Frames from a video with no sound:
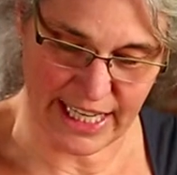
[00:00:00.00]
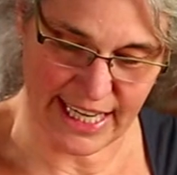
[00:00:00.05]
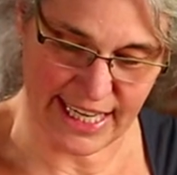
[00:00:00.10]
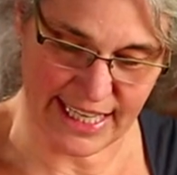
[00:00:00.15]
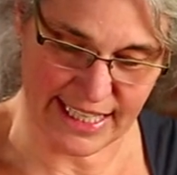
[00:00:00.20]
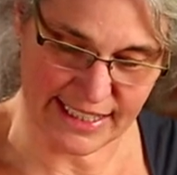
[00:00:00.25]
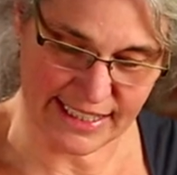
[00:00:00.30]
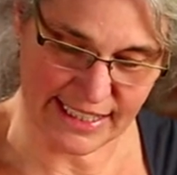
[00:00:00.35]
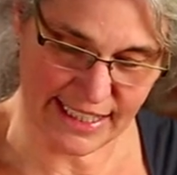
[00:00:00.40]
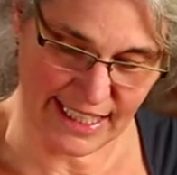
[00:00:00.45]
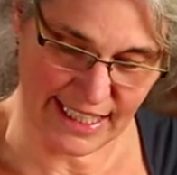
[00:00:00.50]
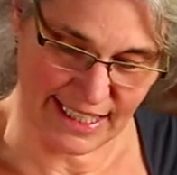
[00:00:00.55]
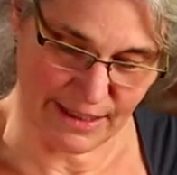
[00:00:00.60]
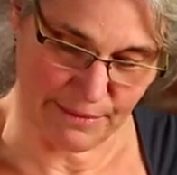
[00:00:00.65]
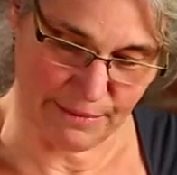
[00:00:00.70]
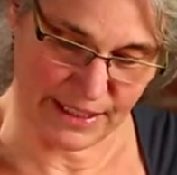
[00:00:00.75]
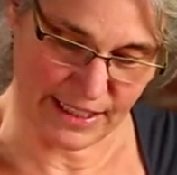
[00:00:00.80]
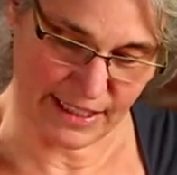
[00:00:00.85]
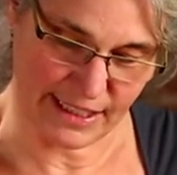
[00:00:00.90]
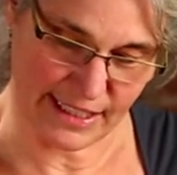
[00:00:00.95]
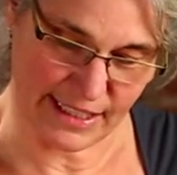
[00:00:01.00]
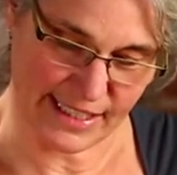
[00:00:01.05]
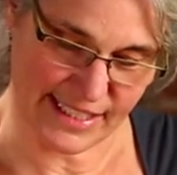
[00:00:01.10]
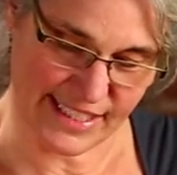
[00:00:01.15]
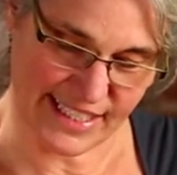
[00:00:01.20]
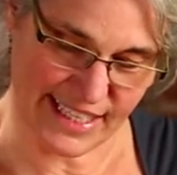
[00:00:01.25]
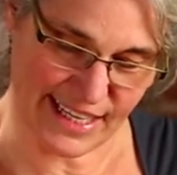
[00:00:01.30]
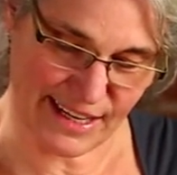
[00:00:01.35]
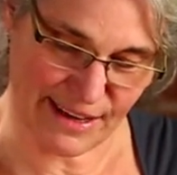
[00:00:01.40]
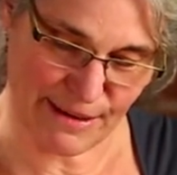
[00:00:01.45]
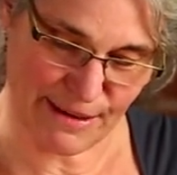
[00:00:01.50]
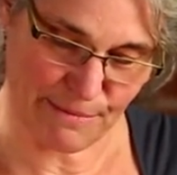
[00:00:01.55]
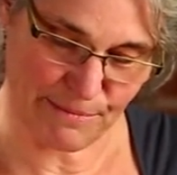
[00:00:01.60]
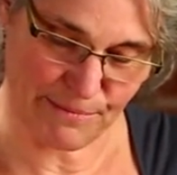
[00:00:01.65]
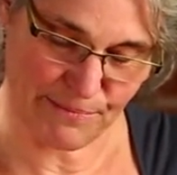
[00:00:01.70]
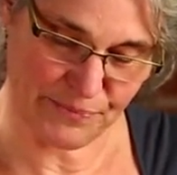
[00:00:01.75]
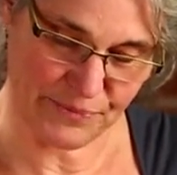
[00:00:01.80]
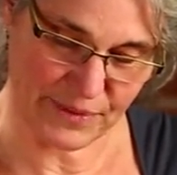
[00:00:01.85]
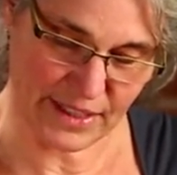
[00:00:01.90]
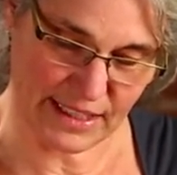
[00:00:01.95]
end because
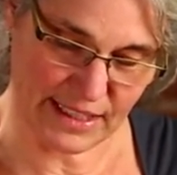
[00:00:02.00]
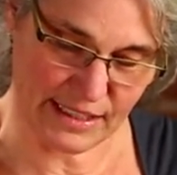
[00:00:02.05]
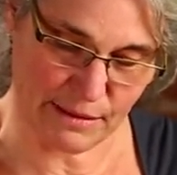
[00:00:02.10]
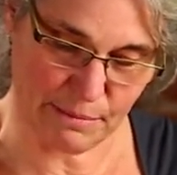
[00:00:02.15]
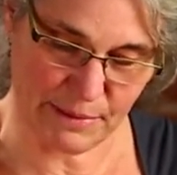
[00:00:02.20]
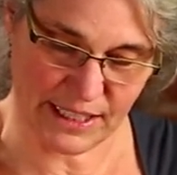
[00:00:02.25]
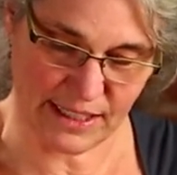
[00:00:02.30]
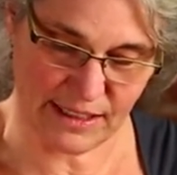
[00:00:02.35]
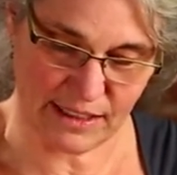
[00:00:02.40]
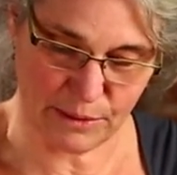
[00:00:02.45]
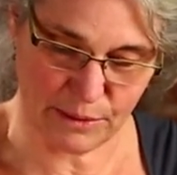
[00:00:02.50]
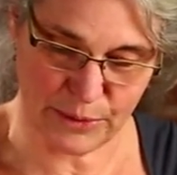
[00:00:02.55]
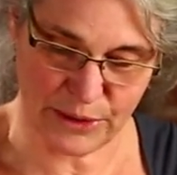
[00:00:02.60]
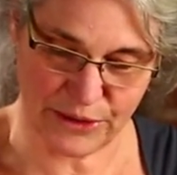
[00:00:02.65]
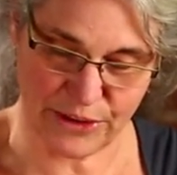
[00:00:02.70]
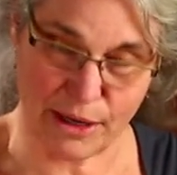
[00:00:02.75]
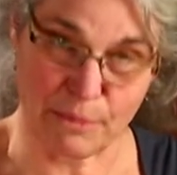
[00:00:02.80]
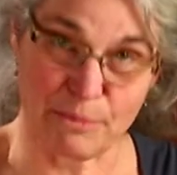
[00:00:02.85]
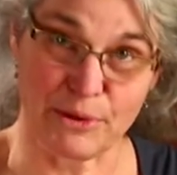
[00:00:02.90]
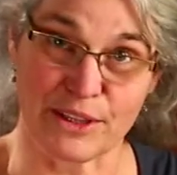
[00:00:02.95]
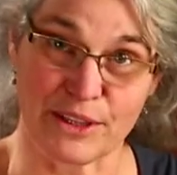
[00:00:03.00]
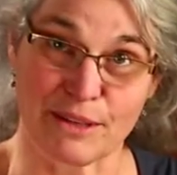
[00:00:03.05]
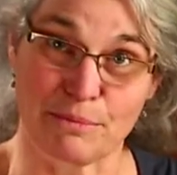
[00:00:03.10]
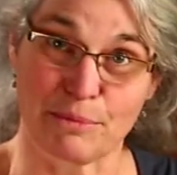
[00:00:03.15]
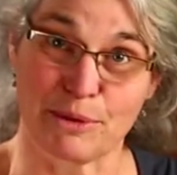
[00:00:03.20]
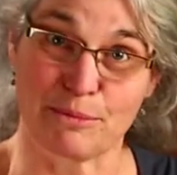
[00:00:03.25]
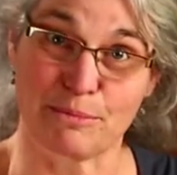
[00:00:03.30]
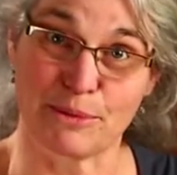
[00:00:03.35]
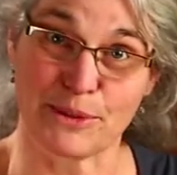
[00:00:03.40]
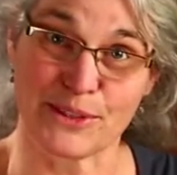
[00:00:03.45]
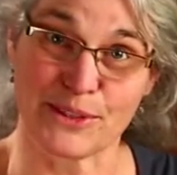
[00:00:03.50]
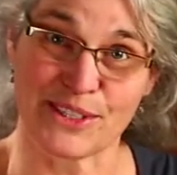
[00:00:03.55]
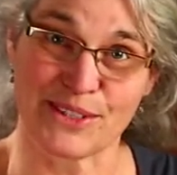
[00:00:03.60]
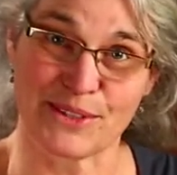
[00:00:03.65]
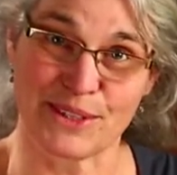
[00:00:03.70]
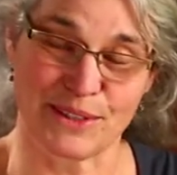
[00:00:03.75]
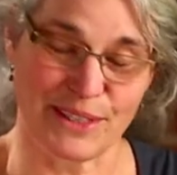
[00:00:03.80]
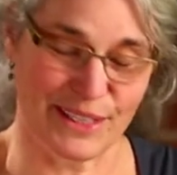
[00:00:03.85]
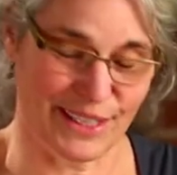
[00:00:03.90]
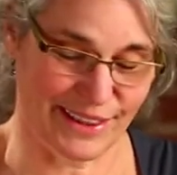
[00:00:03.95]
depending on where I put the pupils,
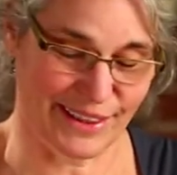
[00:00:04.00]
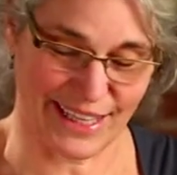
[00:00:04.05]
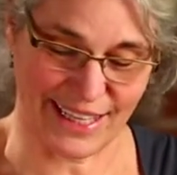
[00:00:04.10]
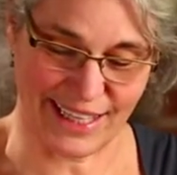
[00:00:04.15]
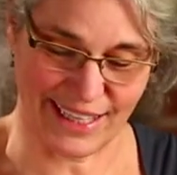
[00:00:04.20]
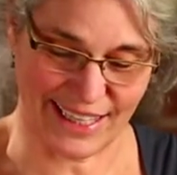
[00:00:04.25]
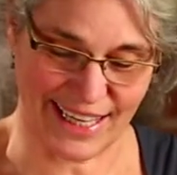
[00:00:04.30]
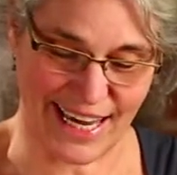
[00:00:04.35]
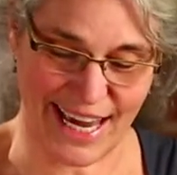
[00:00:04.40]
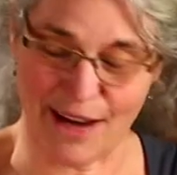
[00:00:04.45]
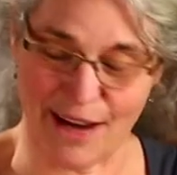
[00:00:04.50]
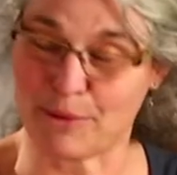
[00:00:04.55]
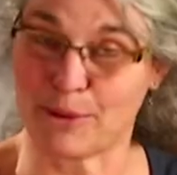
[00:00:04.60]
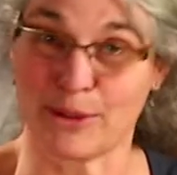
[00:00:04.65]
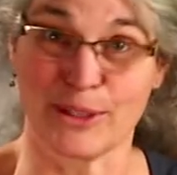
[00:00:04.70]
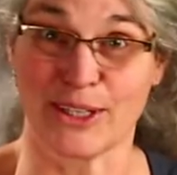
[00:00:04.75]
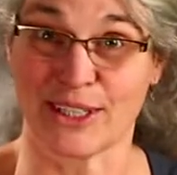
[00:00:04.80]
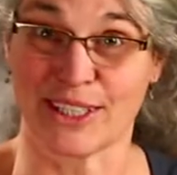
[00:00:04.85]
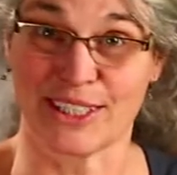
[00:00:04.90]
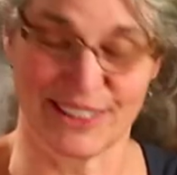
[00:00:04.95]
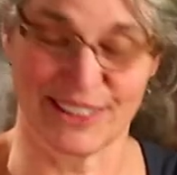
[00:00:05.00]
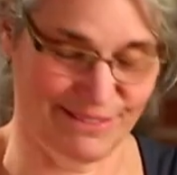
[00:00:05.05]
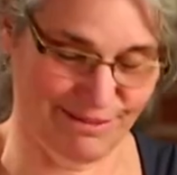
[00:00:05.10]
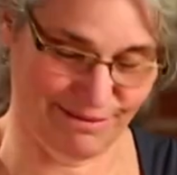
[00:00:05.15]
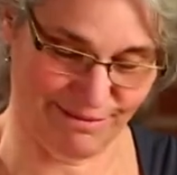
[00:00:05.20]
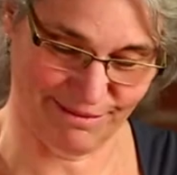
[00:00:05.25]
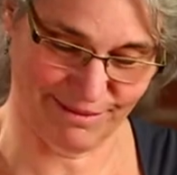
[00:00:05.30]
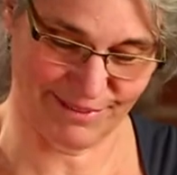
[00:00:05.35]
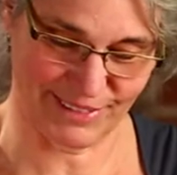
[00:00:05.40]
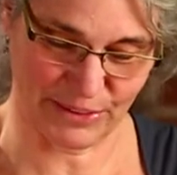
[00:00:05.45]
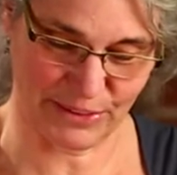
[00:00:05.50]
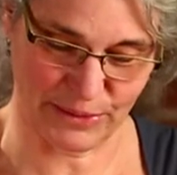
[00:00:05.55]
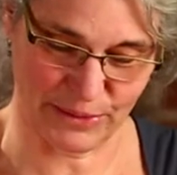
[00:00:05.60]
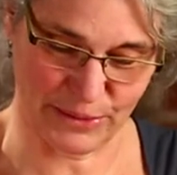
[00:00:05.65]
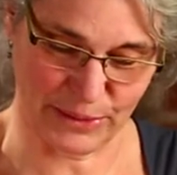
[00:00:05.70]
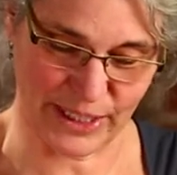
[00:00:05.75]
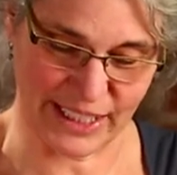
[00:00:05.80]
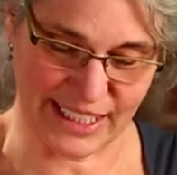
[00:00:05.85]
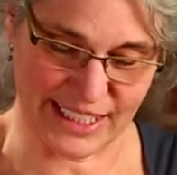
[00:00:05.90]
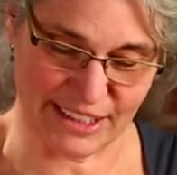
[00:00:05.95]
the cat will look
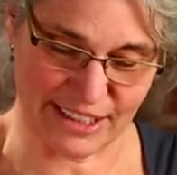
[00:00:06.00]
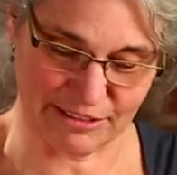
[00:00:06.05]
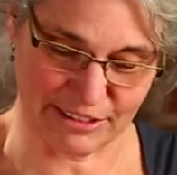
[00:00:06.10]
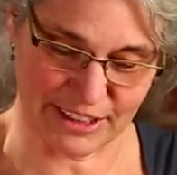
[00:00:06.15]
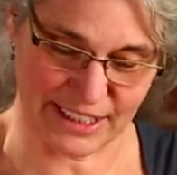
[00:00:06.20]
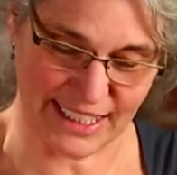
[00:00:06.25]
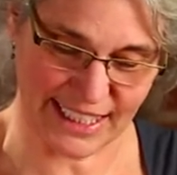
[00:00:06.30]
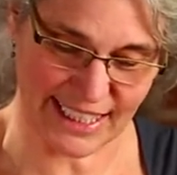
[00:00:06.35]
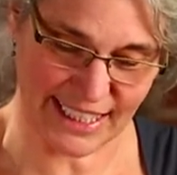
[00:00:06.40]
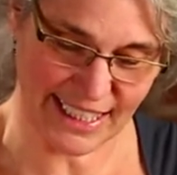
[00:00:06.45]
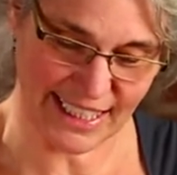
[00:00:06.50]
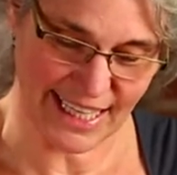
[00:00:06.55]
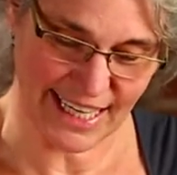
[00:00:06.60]
really differently.